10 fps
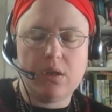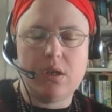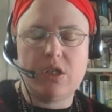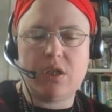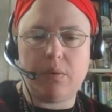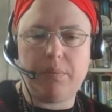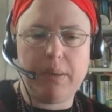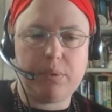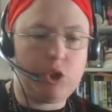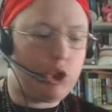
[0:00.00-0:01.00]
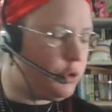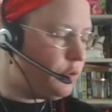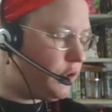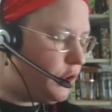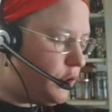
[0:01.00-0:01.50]
Some people
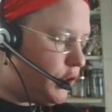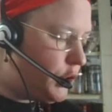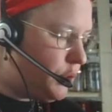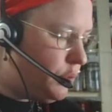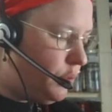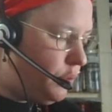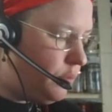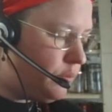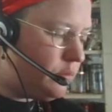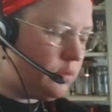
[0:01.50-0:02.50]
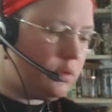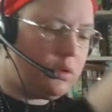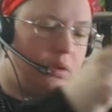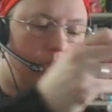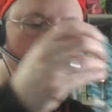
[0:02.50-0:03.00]
choose to do
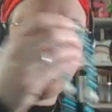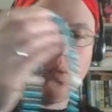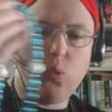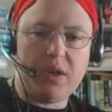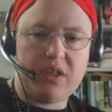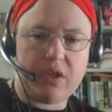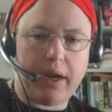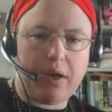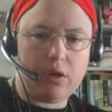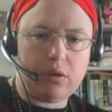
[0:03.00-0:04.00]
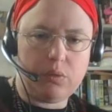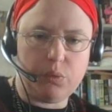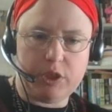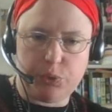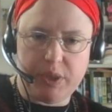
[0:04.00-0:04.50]
one cycle,
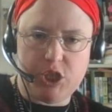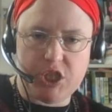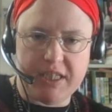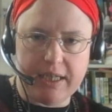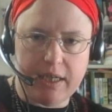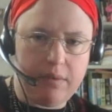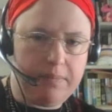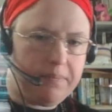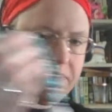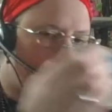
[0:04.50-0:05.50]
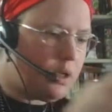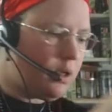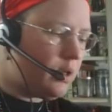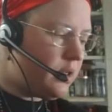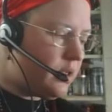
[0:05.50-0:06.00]
which we just did.
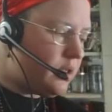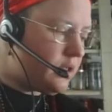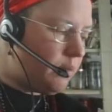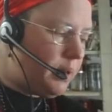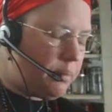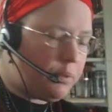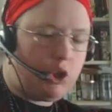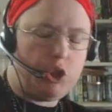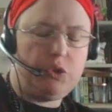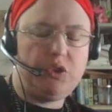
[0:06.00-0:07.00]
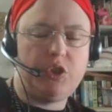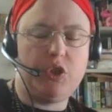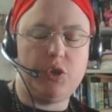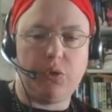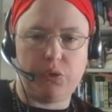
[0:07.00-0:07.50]
Some people choose to
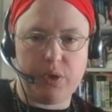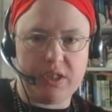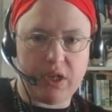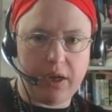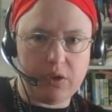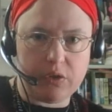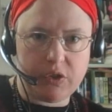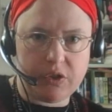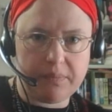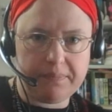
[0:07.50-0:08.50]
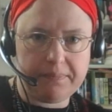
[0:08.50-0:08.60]
do three cycles.